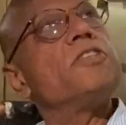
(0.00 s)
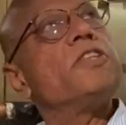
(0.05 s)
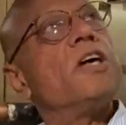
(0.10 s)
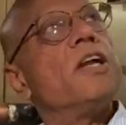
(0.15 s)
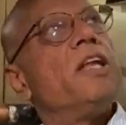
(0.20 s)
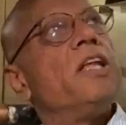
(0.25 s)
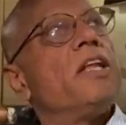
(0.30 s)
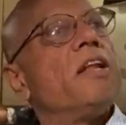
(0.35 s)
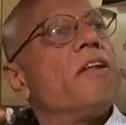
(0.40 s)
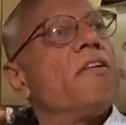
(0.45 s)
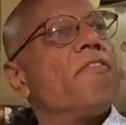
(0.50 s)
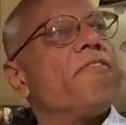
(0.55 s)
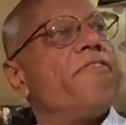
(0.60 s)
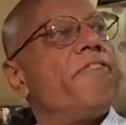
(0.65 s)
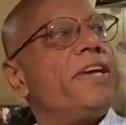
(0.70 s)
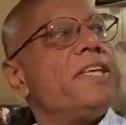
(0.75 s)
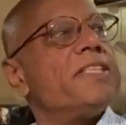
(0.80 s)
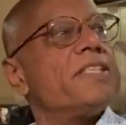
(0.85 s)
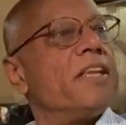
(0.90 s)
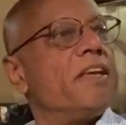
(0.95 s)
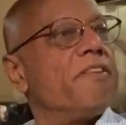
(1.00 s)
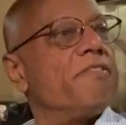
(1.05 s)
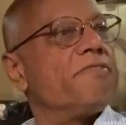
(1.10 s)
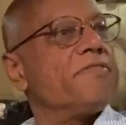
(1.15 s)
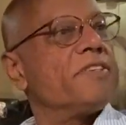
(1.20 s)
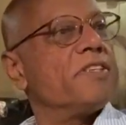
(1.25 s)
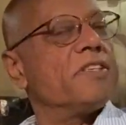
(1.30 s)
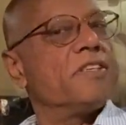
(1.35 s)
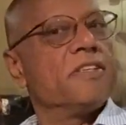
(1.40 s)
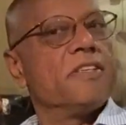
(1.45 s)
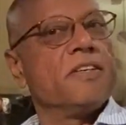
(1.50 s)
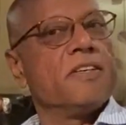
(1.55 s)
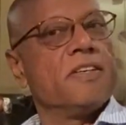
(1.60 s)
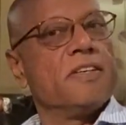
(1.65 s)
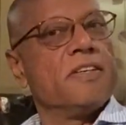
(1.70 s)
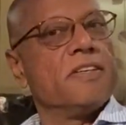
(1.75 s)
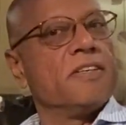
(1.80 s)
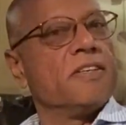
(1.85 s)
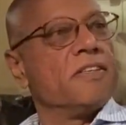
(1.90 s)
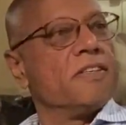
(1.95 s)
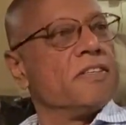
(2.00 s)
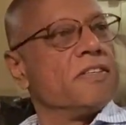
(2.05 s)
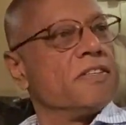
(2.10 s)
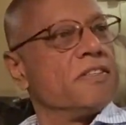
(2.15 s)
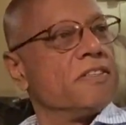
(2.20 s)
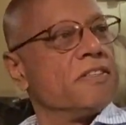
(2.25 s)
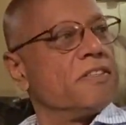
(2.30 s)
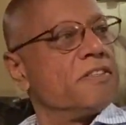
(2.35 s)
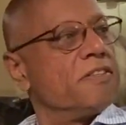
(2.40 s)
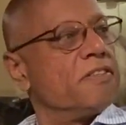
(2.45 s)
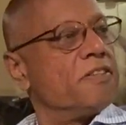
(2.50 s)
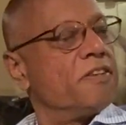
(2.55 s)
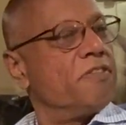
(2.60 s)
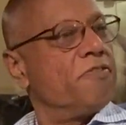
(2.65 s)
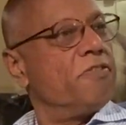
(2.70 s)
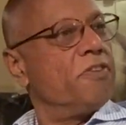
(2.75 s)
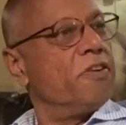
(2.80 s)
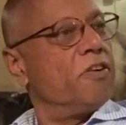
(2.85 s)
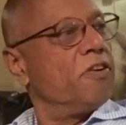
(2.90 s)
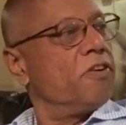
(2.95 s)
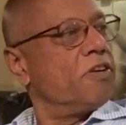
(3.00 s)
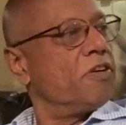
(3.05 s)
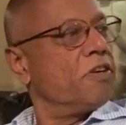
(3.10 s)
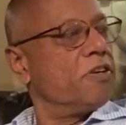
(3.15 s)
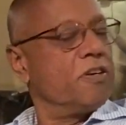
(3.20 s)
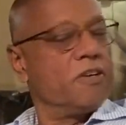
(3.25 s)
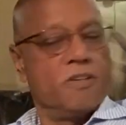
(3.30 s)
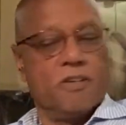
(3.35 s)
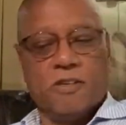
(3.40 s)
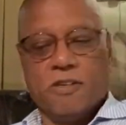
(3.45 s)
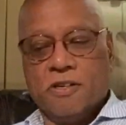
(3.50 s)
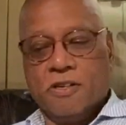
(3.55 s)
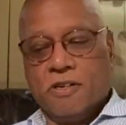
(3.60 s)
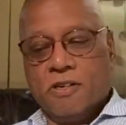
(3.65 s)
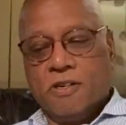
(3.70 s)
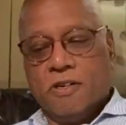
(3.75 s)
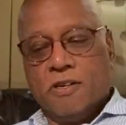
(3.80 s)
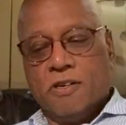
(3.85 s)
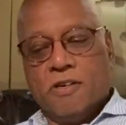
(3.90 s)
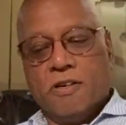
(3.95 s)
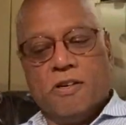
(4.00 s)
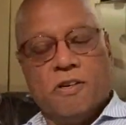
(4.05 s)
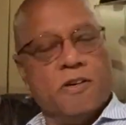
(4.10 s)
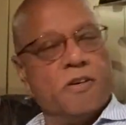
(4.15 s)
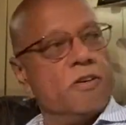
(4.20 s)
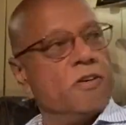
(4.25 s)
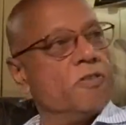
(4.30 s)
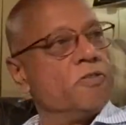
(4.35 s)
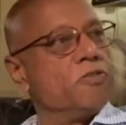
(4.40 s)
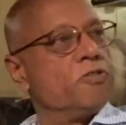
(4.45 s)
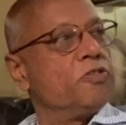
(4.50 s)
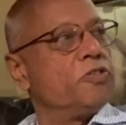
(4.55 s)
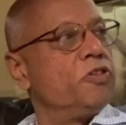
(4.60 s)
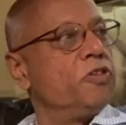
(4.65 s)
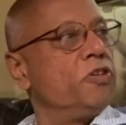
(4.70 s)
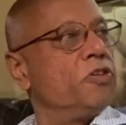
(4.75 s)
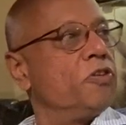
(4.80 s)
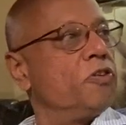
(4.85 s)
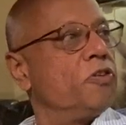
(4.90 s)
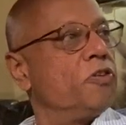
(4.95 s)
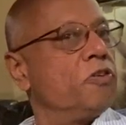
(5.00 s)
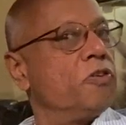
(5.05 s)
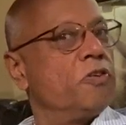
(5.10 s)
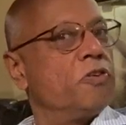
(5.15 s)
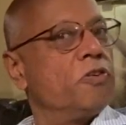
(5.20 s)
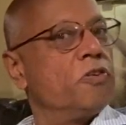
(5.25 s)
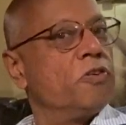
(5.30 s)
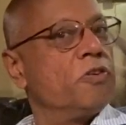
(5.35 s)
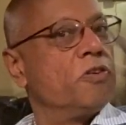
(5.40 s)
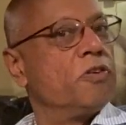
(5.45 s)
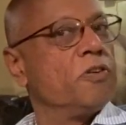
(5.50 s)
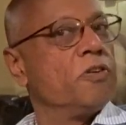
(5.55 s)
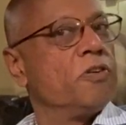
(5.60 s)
a little facelift. So if you look onto your